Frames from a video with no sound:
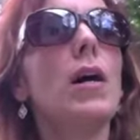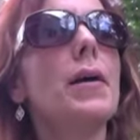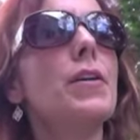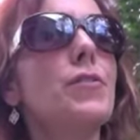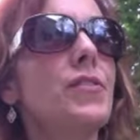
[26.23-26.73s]

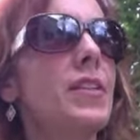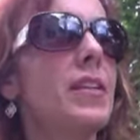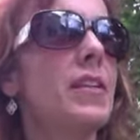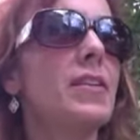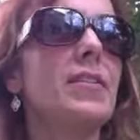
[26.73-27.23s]
interested
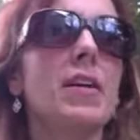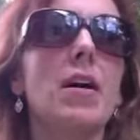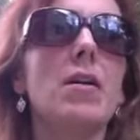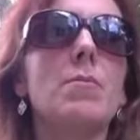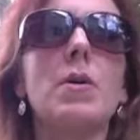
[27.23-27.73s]
in
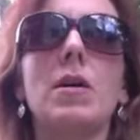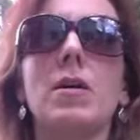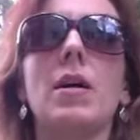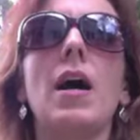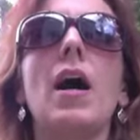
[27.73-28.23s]
some
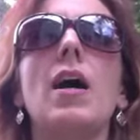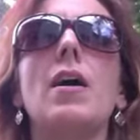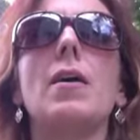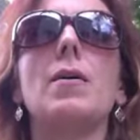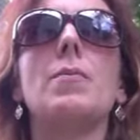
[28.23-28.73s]

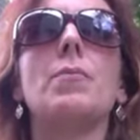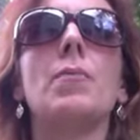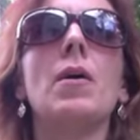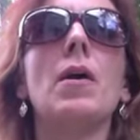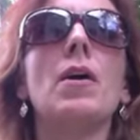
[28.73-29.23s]

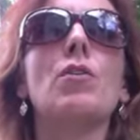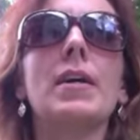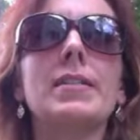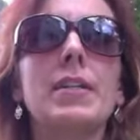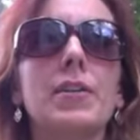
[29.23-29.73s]

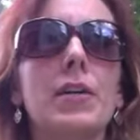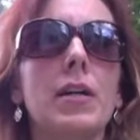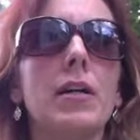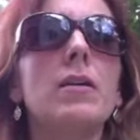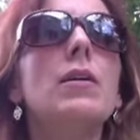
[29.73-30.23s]

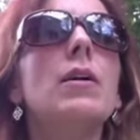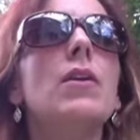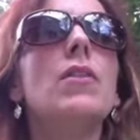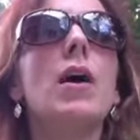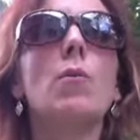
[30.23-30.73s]
criteria
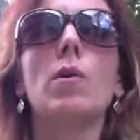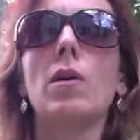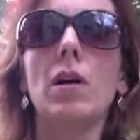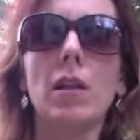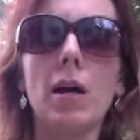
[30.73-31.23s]
that will
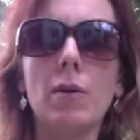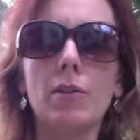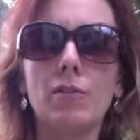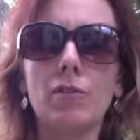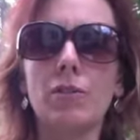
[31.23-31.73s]
allow
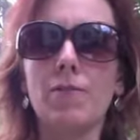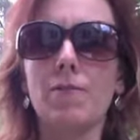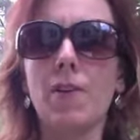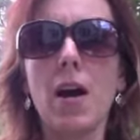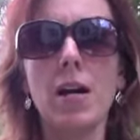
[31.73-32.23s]
us to
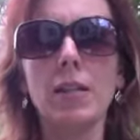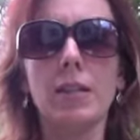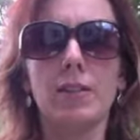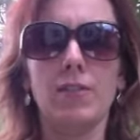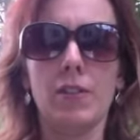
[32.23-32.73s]
define
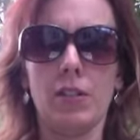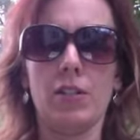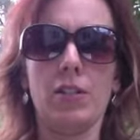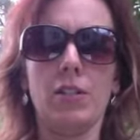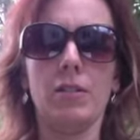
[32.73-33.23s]
these
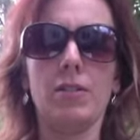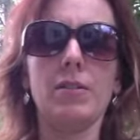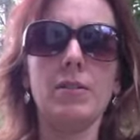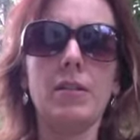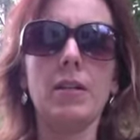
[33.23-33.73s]

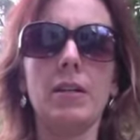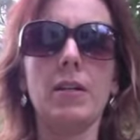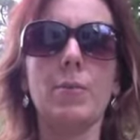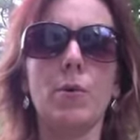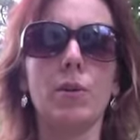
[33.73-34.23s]
functions in
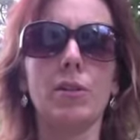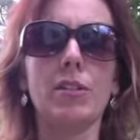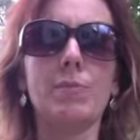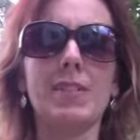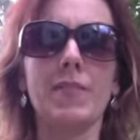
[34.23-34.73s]
a more
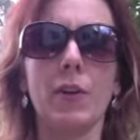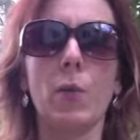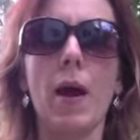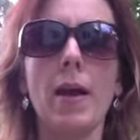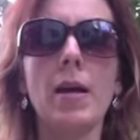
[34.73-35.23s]
specific
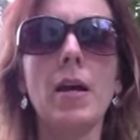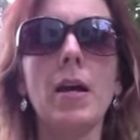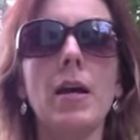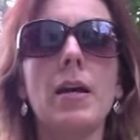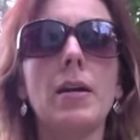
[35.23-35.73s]
way.
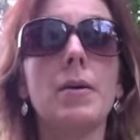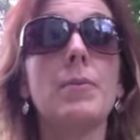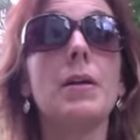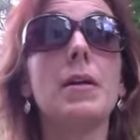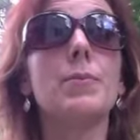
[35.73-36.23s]

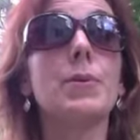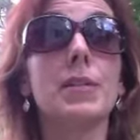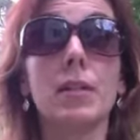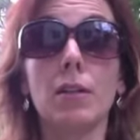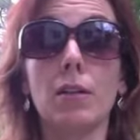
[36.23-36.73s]
In
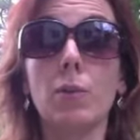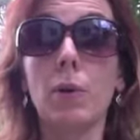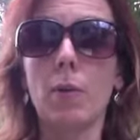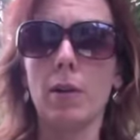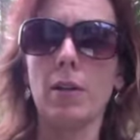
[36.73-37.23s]
particular,
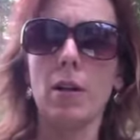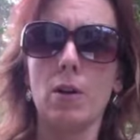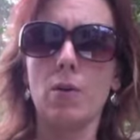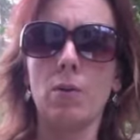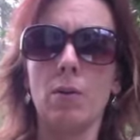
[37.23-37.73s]
we want to
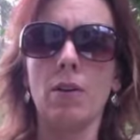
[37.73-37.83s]
know